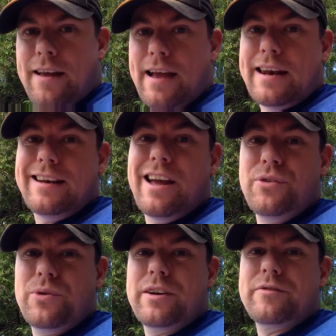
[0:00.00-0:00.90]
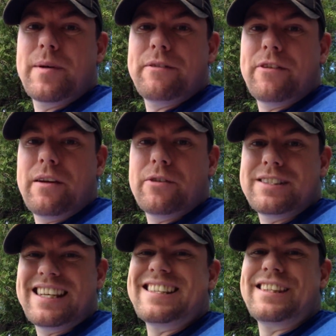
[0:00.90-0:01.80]
And another one of my
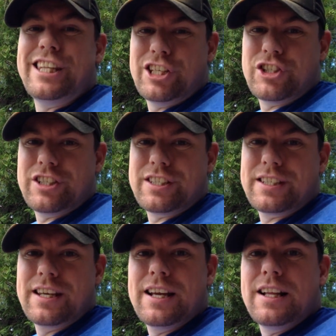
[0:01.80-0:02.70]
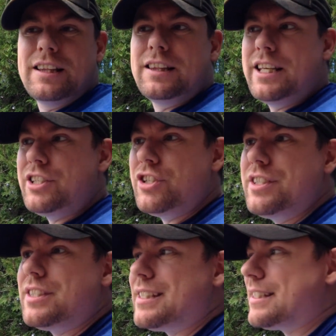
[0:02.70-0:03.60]
favorites is leeches.
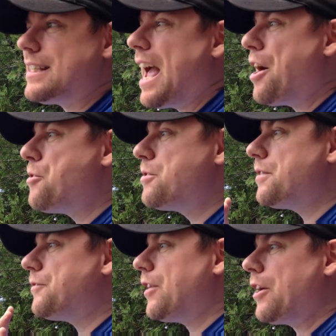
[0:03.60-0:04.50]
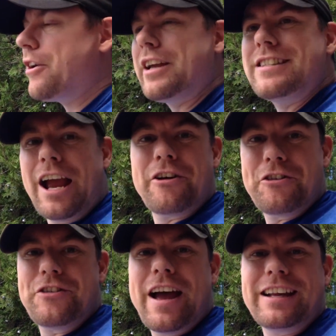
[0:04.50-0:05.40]
Leeches sound very
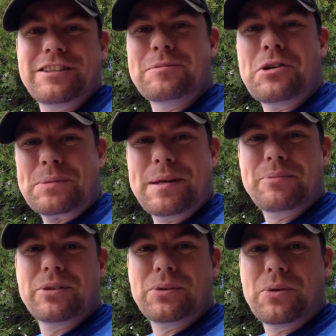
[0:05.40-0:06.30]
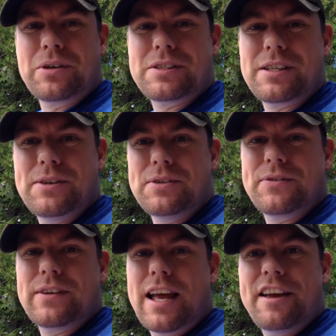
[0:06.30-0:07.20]
terrifying to most people in order to
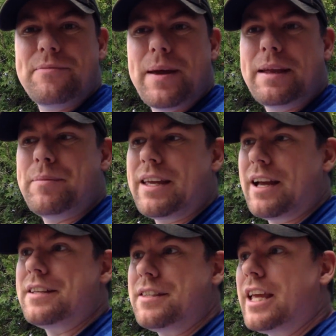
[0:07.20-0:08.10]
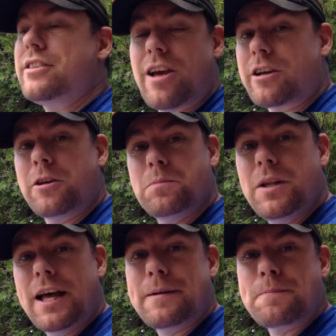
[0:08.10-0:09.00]
use for live bait because they suck your
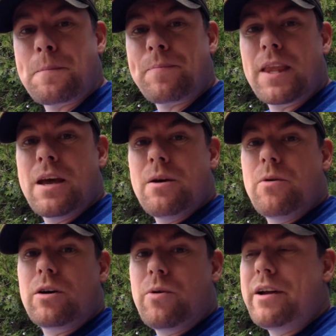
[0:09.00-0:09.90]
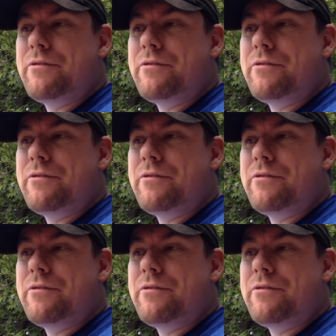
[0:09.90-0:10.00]
blood. Well, quite